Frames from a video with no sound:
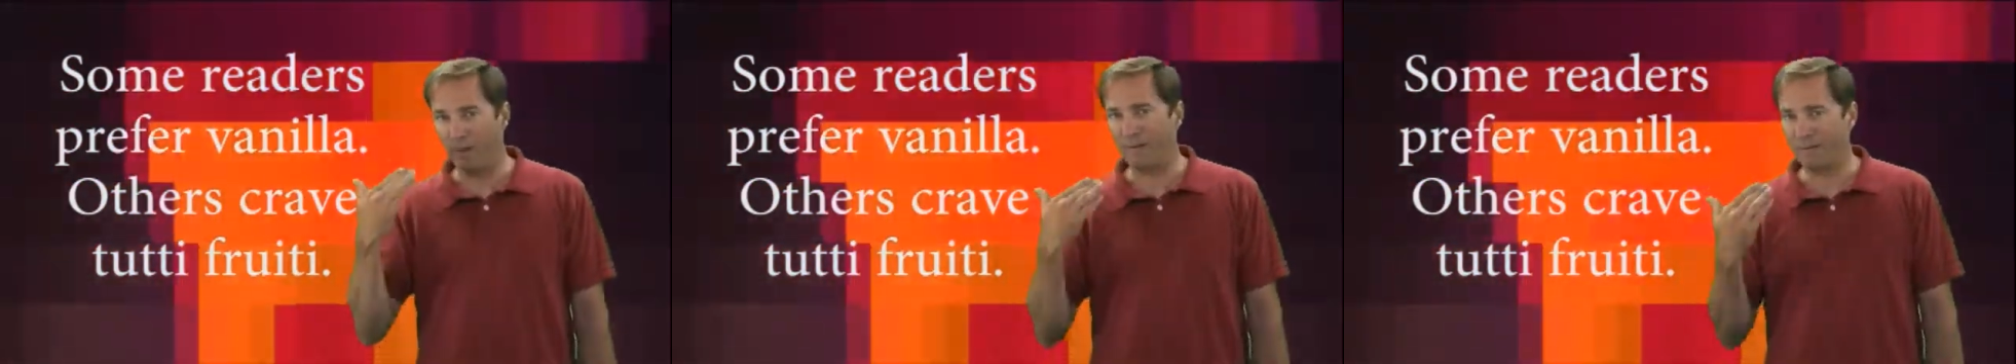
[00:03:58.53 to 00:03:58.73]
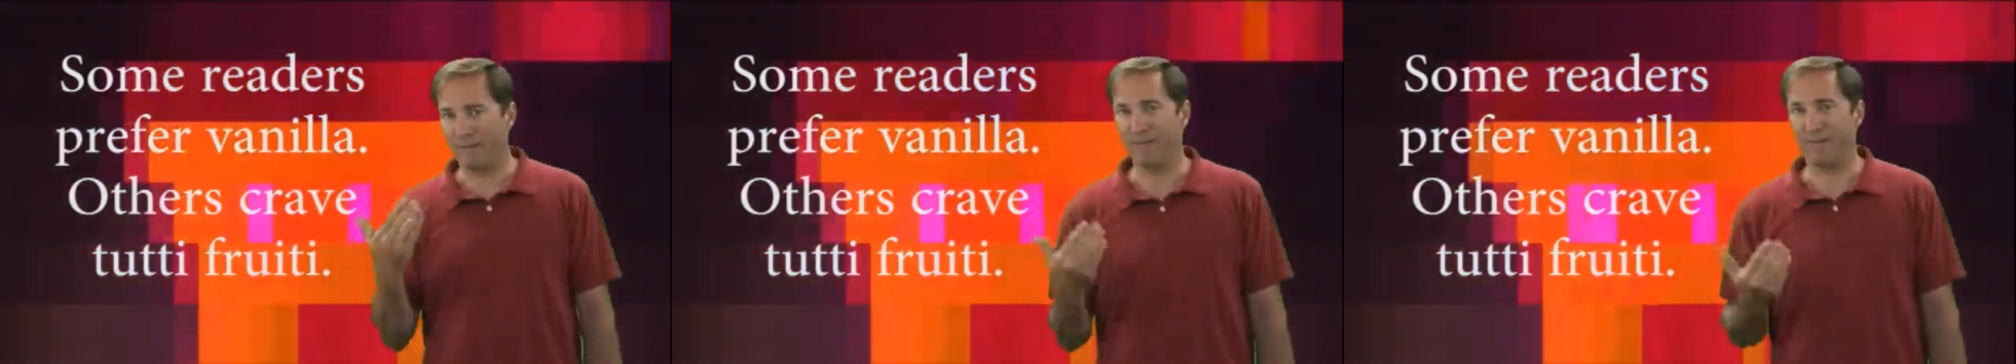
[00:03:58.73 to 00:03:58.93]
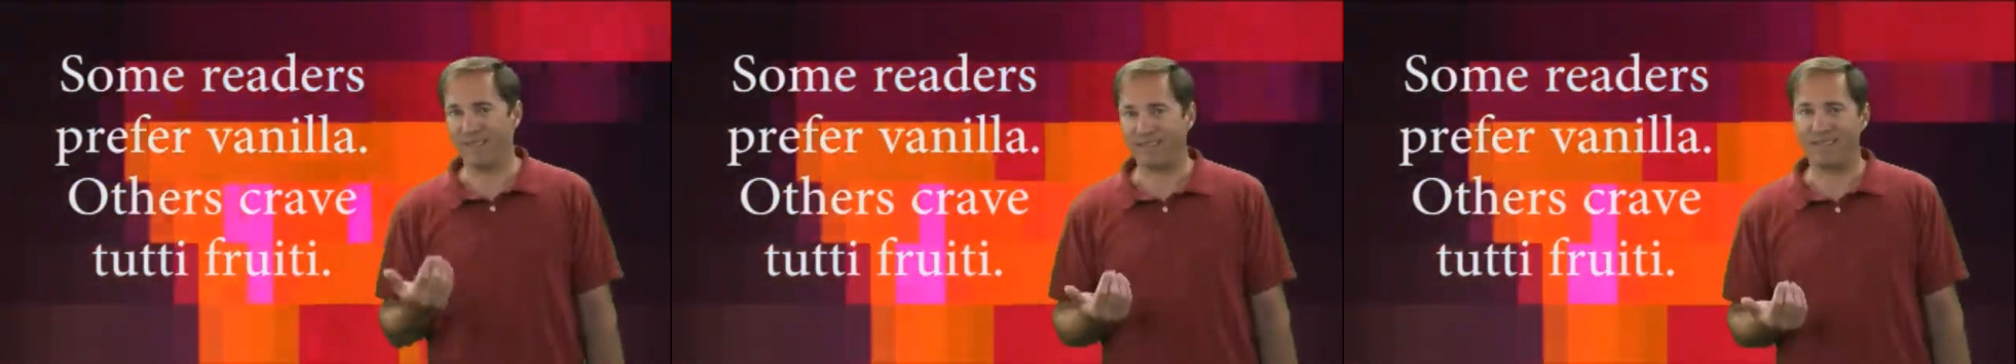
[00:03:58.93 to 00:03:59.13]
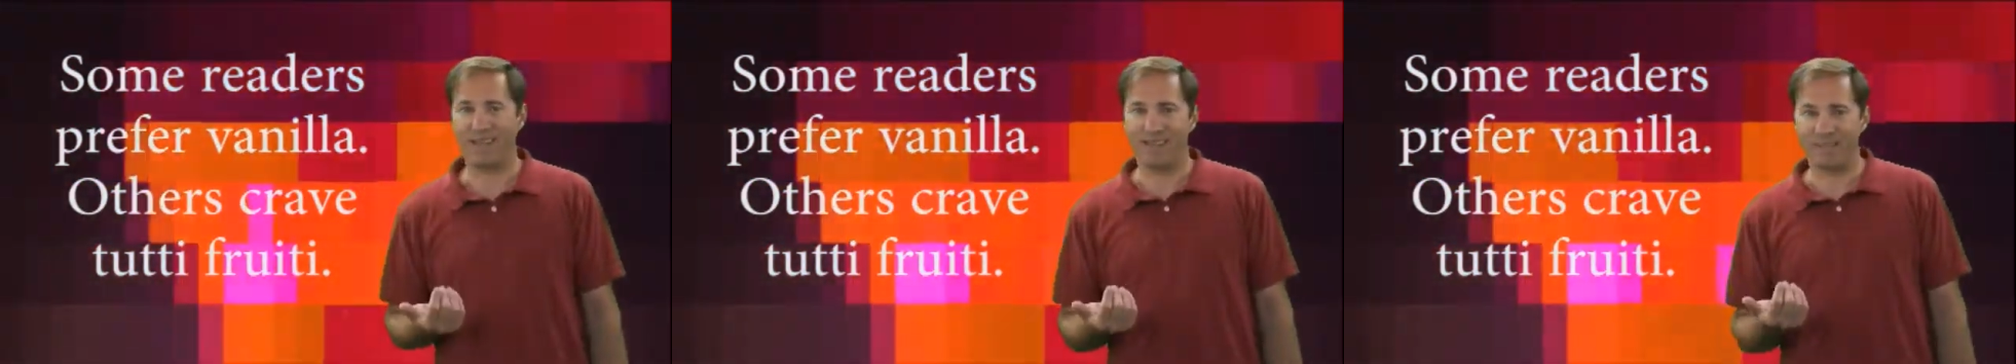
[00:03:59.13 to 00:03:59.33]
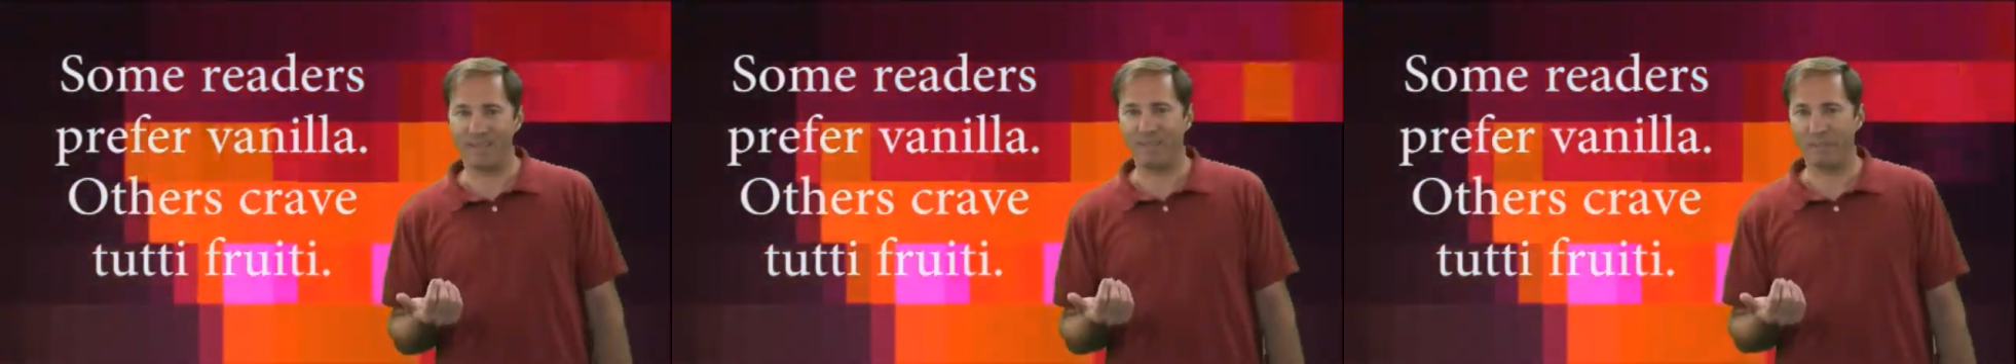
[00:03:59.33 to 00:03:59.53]
it even makes
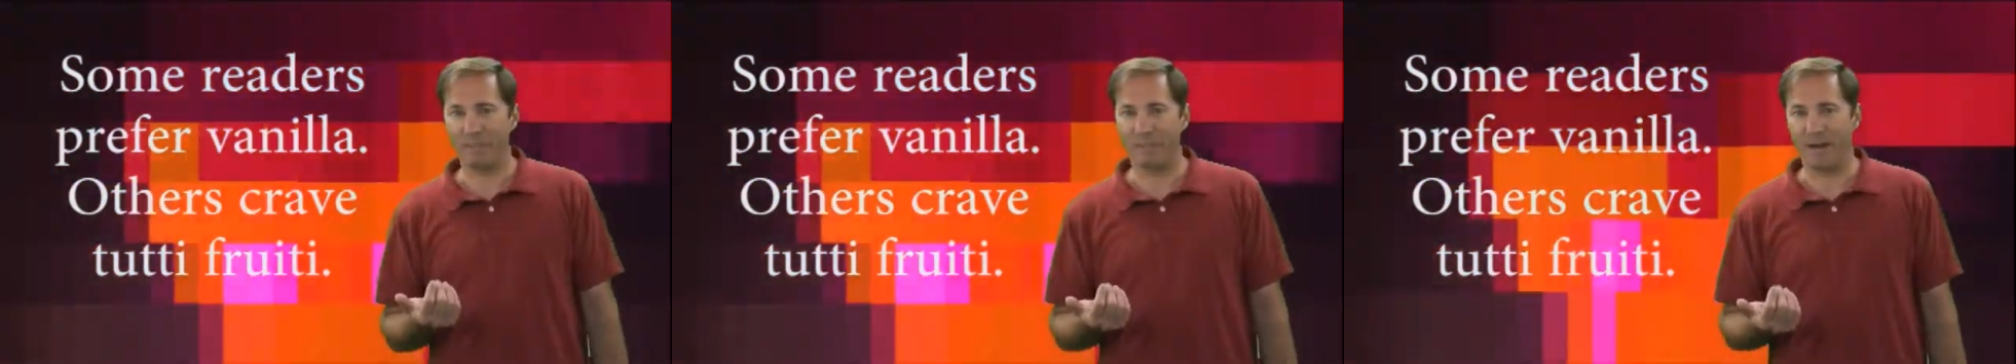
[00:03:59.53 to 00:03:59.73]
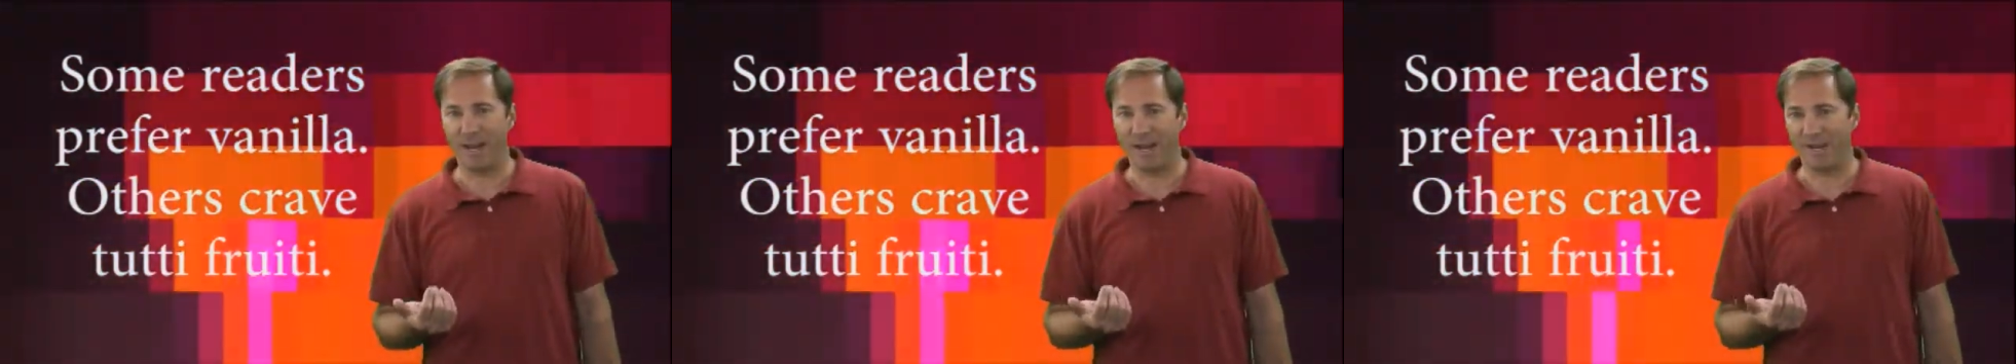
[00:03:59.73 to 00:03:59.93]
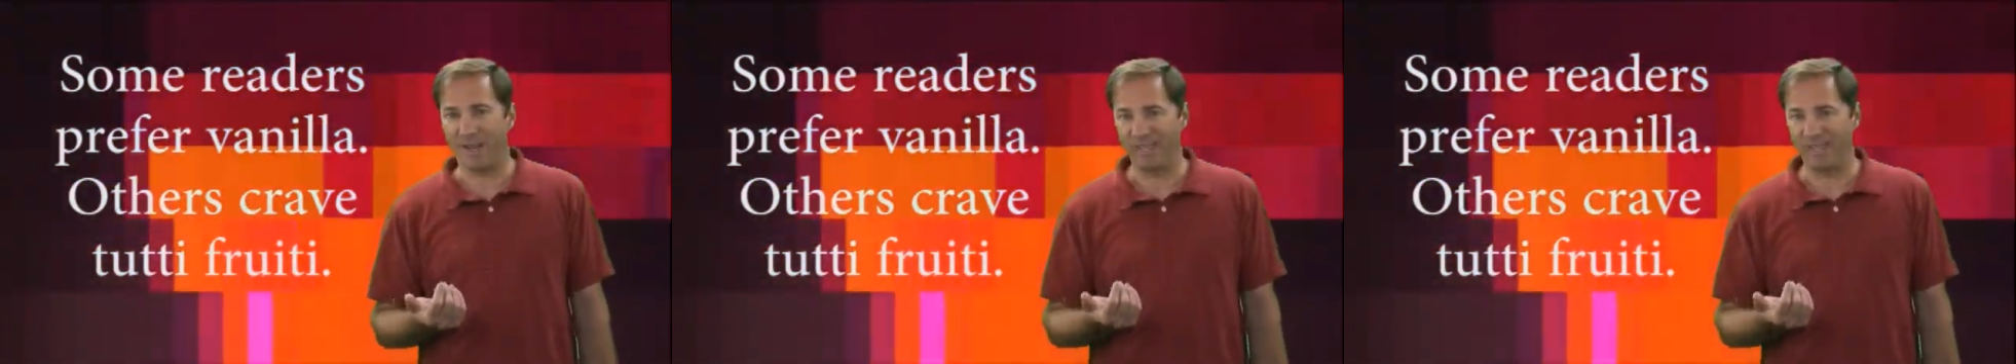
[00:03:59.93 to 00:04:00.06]
sense to your brain